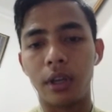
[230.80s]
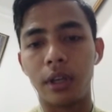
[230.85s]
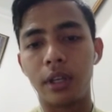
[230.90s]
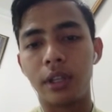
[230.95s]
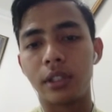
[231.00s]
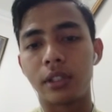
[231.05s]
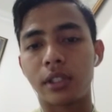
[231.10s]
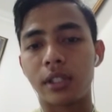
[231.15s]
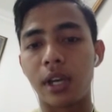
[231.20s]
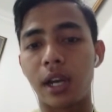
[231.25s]

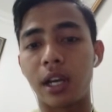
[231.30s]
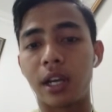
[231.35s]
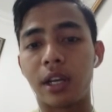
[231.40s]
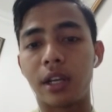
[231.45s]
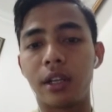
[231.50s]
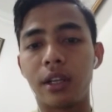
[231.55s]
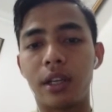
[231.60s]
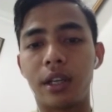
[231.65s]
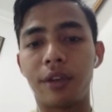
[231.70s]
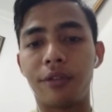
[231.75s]
He
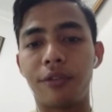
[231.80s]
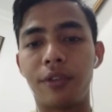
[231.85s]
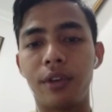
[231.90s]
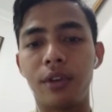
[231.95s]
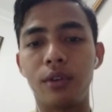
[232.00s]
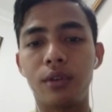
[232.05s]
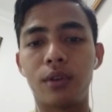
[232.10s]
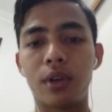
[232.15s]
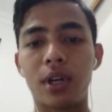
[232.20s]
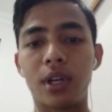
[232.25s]
say if
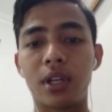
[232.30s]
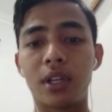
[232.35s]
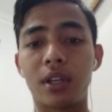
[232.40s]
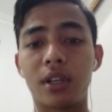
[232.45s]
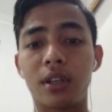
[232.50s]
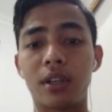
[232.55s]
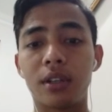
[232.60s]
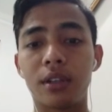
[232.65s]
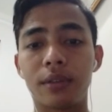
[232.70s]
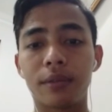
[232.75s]
you
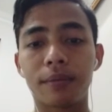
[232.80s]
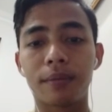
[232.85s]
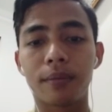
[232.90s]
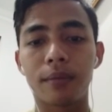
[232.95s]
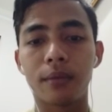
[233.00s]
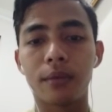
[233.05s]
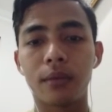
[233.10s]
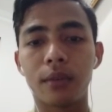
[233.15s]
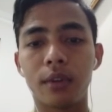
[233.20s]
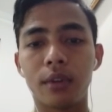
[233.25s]
wanna
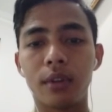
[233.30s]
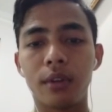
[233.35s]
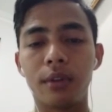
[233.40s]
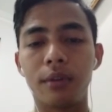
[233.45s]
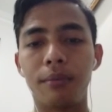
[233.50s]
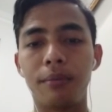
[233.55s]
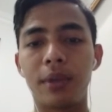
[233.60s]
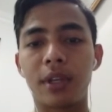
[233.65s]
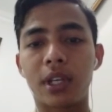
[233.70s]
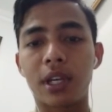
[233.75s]

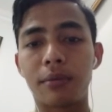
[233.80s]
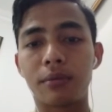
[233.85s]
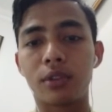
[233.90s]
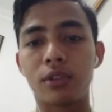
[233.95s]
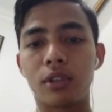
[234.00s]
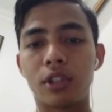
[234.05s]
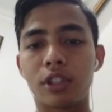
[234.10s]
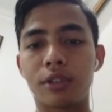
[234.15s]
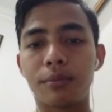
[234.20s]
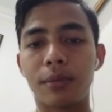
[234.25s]
become
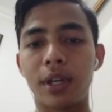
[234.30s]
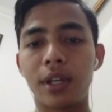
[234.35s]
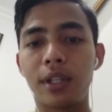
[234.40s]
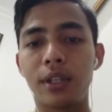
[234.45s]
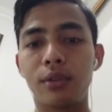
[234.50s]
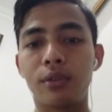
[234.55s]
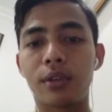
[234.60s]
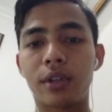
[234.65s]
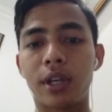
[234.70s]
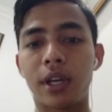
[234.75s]
to businessman,
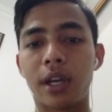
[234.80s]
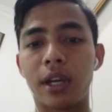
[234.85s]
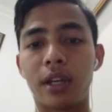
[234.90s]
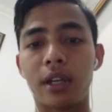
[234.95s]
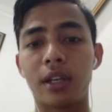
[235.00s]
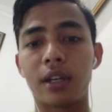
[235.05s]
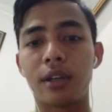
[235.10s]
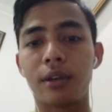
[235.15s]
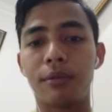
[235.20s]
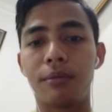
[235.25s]
you
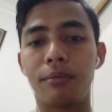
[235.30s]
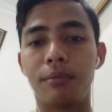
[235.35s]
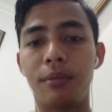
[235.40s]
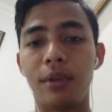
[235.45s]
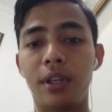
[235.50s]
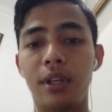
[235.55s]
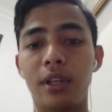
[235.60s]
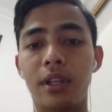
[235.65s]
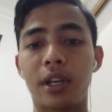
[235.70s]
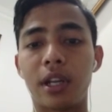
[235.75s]
can
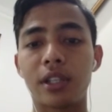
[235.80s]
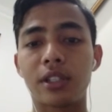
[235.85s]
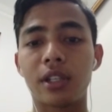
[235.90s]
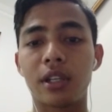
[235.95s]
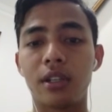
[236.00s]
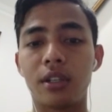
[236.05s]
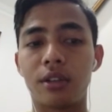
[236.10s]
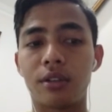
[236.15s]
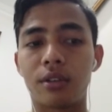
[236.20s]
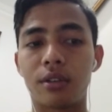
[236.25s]
be
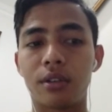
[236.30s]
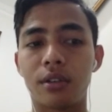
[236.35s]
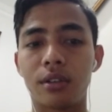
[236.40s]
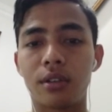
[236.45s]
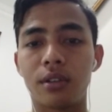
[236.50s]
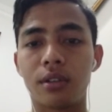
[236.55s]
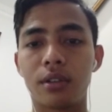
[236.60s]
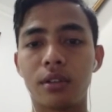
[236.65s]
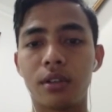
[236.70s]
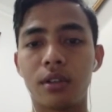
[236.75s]
reseller
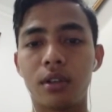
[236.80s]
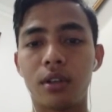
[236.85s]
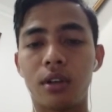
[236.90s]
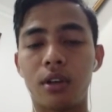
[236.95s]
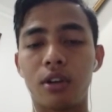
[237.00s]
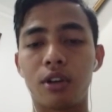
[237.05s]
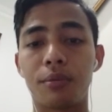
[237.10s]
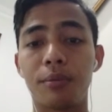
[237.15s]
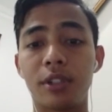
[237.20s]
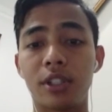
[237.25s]

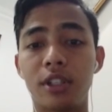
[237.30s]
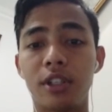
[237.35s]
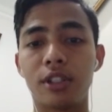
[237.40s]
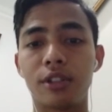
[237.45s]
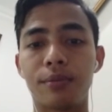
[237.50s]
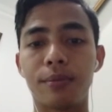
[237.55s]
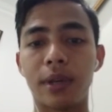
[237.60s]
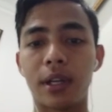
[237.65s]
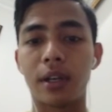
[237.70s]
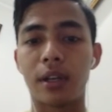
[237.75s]
or
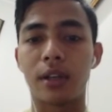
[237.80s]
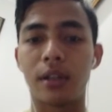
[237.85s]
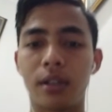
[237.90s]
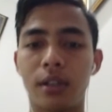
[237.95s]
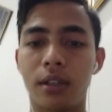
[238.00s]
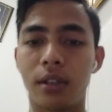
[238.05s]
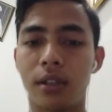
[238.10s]
businessman.